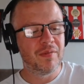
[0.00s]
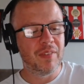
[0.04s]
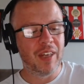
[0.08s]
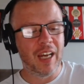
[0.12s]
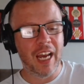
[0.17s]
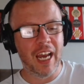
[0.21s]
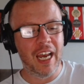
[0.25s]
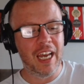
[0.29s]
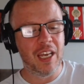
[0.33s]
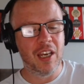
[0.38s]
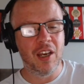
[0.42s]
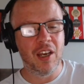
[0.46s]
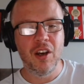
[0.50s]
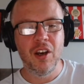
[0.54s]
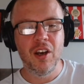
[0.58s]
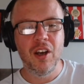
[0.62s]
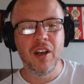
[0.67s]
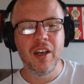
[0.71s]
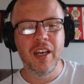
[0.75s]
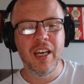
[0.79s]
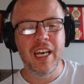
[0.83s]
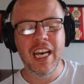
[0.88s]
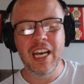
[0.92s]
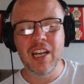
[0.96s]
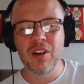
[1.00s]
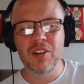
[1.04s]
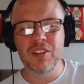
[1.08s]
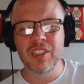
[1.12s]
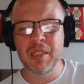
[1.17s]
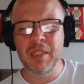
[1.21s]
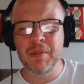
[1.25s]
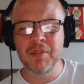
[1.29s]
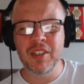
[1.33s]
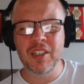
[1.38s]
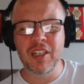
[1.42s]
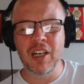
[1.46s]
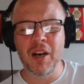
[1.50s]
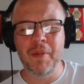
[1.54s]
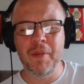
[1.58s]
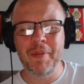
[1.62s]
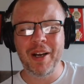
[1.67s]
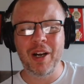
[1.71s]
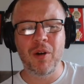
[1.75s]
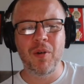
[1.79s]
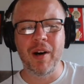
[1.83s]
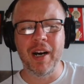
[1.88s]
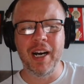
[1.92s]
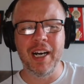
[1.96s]
hey, it all seemed to go a
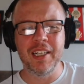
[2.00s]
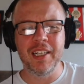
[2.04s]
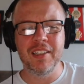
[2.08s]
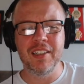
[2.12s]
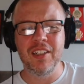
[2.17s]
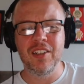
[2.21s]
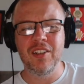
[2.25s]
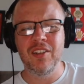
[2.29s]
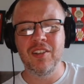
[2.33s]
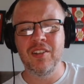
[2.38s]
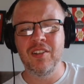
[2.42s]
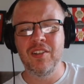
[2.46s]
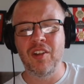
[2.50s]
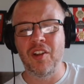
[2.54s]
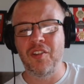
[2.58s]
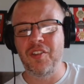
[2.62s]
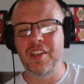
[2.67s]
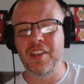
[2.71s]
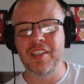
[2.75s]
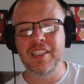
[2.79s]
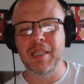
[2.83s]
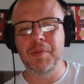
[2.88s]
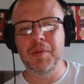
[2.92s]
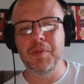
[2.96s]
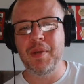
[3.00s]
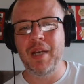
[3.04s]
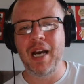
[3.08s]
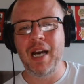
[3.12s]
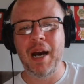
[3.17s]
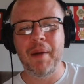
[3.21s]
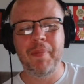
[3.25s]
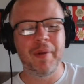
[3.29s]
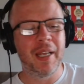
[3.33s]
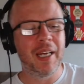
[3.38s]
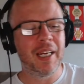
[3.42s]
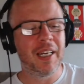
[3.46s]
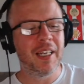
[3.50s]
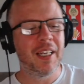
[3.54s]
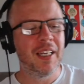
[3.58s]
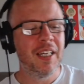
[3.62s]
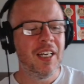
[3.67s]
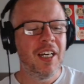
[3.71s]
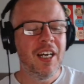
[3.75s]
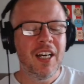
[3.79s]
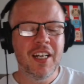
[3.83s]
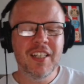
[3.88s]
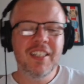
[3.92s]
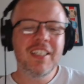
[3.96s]
bit quiet and nothing seems to be happening.
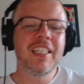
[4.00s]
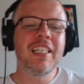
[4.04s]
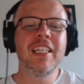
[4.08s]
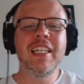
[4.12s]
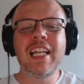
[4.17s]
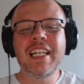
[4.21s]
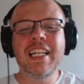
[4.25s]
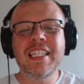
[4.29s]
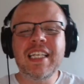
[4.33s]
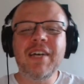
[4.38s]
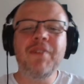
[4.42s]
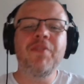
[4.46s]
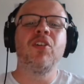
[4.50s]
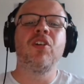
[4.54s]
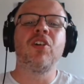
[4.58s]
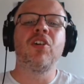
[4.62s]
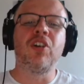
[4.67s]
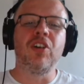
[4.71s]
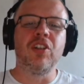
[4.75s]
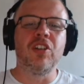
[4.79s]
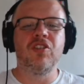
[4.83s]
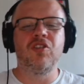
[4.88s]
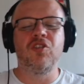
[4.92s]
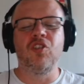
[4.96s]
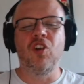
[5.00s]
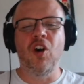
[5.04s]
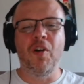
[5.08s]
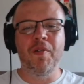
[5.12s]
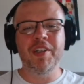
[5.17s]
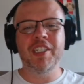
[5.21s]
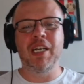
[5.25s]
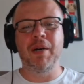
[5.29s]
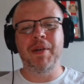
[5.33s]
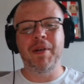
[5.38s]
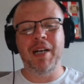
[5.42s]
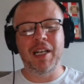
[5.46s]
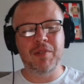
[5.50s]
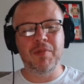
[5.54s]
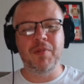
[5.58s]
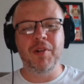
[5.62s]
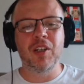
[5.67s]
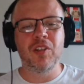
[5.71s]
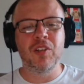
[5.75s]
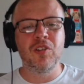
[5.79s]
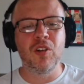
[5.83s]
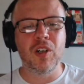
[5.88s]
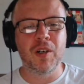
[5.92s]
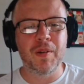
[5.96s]
So let's have a look at the story, shall we? That's what we're
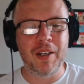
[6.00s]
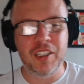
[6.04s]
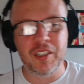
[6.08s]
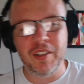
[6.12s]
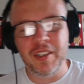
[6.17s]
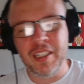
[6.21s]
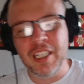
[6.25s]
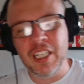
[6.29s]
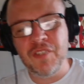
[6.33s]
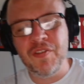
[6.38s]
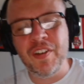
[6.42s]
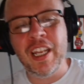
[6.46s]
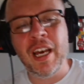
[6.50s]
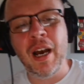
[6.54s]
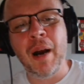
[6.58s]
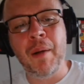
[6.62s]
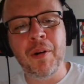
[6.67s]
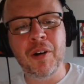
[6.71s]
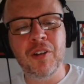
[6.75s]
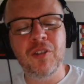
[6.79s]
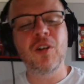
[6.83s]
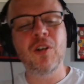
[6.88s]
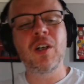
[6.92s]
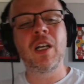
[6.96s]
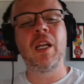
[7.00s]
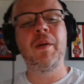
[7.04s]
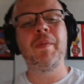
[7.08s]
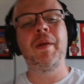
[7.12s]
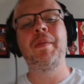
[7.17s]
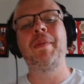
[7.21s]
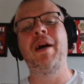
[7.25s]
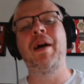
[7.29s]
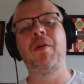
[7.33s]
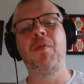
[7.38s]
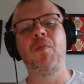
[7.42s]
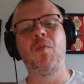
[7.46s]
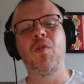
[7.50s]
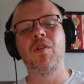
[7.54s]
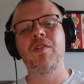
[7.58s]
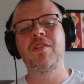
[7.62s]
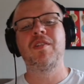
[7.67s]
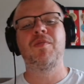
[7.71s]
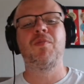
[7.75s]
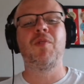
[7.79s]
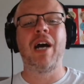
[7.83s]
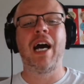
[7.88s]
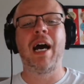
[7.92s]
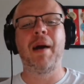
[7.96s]
going to talk about. So in this video, I'm going to talk a little bit about what
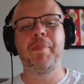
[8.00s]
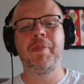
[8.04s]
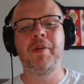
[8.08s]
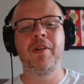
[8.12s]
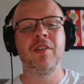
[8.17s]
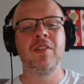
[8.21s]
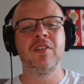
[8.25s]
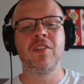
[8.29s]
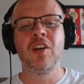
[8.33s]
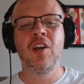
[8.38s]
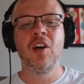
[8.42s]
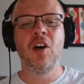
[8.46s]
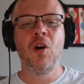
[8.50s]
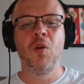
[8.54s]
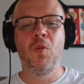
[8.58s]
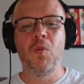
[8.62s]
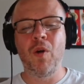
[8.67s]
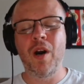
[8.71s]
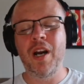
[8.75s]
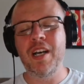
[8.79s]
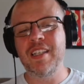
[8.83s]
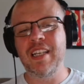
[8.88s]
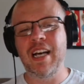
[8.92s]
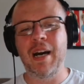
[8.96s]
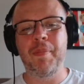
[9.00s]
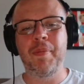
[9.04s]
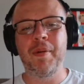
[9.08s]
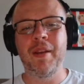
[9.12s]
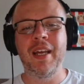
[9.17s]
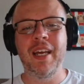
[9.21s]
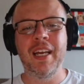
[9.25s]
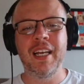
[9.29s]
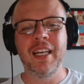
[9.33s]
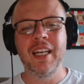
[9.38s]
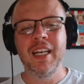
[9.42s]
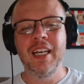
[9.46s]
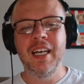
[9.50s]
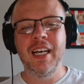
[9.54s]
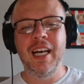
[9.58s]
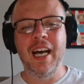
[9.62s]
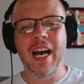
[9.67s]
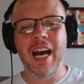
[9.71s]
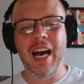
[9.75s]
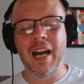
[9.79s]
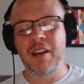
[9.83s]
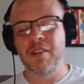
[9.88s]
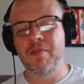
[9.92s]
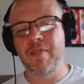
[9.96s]
happened, what is happening,
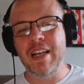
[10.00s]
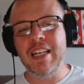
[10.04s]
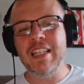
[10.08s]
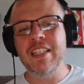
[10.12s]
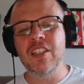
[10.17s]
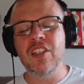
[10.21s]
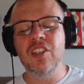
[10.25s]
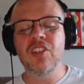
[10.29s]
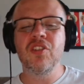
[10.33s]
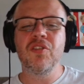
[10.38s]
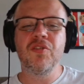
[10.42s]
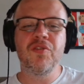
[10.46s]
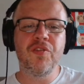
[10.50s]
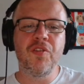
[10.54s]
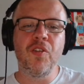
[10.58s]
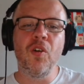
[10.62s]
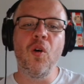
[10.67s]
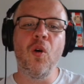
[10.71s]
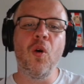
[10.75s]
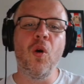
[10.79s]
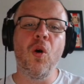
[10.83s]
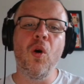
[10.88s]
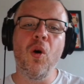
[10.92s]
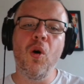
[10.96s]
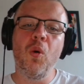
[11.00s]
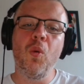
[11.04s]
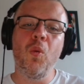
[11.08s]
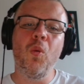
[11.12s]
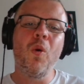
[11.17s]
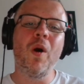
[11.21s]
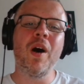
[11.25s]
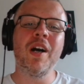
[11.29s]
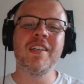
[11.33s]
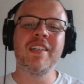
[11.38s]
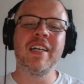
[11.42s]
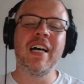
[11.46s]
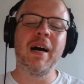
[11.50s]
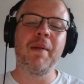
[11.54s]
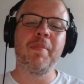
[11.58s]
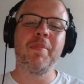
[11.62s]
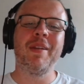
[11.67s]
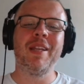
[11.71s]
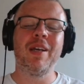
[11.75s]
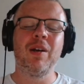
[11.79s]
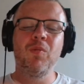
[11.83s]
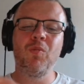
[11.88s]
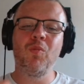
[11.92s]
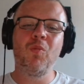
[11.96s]
and reasons for what is
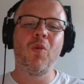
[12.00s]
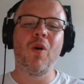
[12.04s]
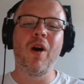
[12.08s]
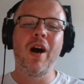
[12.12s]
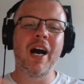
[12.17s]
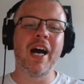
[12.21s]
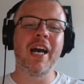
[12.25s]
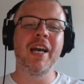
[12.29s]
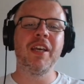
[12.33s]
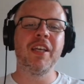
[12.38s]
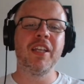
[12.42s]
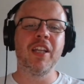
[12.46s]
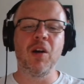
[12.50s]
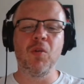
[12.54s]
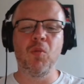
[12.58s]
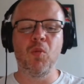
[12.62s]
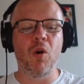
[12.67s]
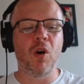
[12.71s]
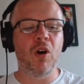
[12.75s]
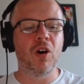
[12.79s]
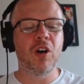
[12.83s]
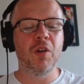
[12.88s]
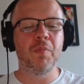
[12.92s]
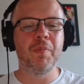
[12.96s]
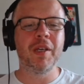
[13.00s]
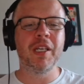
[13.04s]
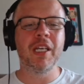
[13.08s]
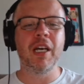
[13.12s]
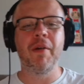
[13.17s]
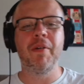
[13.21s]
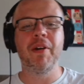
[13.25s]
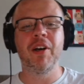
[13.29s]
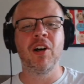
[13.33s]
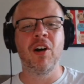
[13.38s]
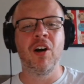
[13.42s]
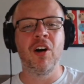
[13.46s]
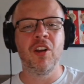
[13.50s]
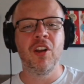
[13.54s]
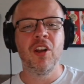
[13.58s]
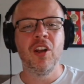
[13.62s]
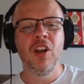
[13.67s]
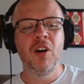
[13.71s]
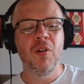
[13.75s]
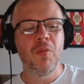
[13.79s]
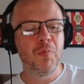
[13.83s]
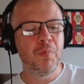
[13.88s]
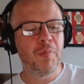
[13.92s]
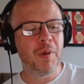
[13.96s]
happening, why, you know, what could be going on
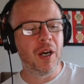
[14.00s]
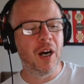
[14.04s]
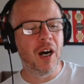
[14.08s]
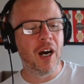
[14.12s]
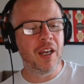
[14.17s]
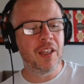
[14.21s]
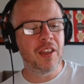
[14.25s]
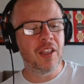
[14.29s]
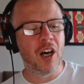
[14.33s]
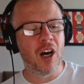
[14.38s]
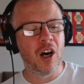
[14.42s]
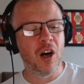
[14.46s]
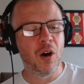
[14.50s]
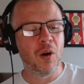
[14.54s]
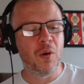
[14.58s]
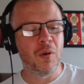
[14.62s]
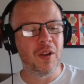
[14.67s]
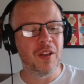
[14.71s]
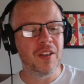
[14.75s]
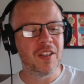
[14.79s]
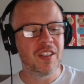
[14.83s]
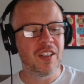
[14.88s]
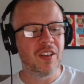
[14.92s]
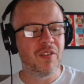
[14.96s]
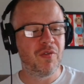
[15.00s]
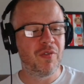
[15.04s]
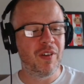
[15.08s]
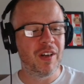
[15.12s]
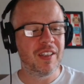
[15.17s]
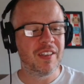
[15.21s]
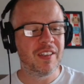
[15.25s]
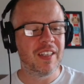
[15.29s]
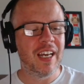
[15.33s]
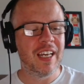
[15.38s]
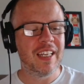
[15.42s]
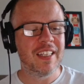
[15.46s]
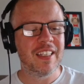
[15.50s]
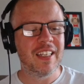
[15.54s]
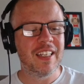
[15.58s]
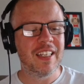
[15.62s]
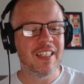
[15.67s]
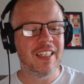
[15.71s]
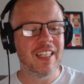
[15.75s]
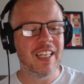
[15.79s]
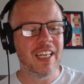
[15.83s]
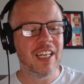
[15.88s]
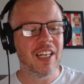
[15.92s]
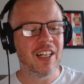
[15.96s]
behind the whole Cifuentes
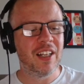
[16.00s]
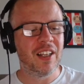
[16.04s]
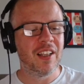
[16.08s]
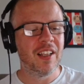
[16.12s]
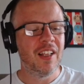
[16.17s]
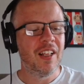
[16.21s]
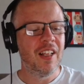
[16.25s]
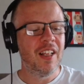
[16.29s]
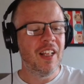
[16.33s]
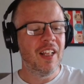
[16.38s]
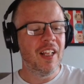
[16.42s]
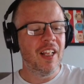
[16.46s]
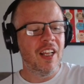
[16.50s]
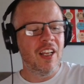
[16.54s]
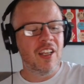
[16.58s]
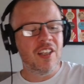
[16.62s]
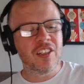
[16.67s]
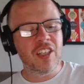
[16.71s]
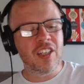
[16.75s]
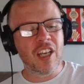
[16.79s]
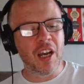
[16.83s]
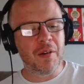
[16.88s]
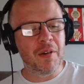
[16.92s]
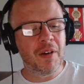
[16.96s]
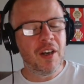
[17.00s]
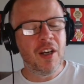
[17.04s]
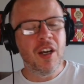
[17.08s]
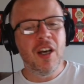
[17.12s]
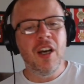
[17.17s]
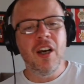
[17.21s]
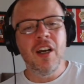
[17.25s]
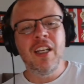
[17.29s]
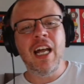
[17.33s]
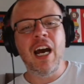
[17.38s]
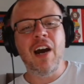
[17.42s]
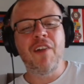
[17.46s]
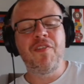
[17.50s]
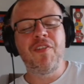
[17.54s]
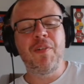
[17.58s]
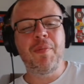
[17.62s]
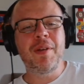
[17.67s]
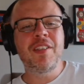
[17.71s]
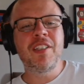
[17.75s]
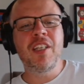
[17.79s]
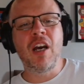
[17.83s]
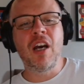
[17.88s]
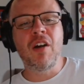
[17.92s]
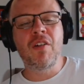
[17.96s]
deal. So now,
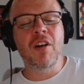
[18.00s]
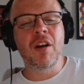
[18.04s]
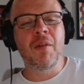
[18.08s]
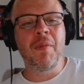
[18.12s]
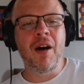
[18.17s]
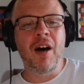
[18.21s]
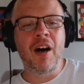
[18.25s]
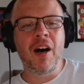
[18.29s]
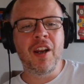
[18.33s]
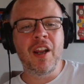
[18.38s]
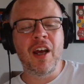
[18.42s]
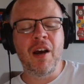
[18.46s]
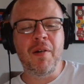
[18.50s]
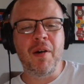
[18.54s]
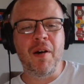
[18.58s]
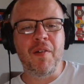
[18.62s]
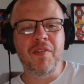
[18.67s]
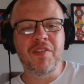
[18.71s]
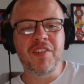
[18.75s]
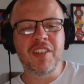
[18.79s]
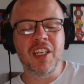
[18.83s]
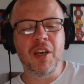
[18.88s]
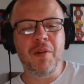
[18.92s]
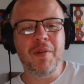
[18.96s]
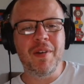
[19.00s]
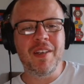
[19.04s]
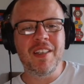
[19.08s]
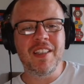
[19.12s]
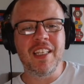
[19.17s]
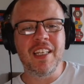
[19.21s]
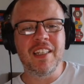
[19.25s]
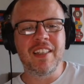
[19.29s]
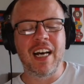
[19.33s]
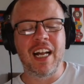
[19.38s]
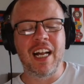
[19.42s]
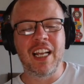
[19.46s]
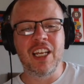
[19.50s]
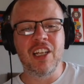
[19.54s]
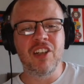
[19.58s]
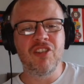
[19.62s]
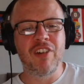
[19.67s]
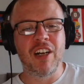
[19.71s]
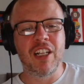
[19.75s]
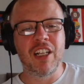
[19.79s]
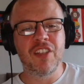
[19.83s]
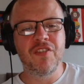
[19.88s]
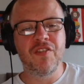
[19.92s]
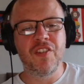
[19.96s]
Fabrizio Romano, obviously, who is the Italian
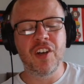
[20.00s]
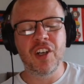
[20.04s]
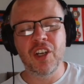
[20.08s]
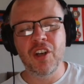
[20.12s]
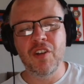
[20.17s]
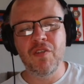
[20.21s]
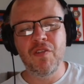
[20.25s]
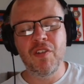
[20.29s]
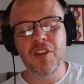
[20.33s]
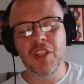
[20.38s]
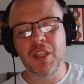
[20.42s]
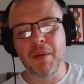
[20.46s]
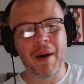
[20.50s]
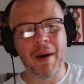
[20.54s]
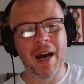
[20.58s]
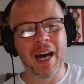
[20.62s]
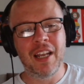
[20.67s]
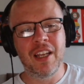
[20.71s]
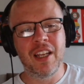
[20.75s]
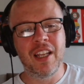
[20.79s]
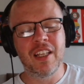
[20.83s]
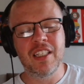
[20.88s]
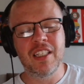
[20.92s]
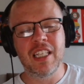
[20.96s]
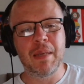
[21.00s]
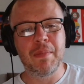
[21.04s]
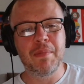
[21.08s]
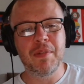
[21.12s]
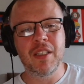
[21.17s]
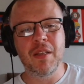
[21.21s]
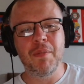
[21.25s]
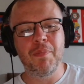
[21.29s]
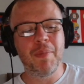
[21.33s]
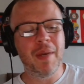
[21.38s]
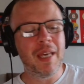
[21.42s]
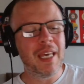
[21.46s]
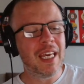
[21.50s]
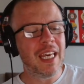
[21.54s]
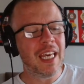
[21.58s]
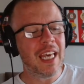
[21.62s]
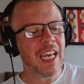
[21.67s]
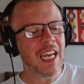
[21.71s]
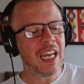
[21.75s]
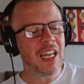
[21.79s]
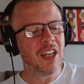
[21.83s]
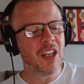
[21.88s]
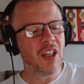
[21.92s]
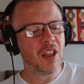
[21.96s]
transfer guru, the man that seems to be
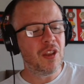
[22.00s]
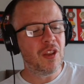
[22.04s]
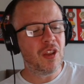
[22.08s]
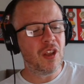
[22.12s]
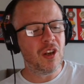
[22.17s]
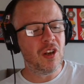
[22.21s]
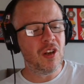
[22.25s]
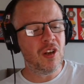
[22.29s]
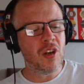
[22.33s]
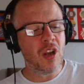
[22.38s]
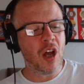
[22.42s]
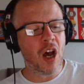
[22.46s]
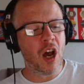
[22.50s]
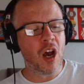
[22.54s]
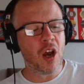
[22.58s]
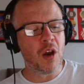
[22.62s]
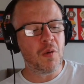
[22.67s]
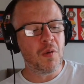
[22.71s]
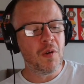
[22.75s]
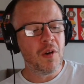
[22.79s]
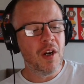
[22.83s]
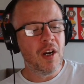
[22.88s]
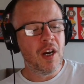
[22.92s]
in the know,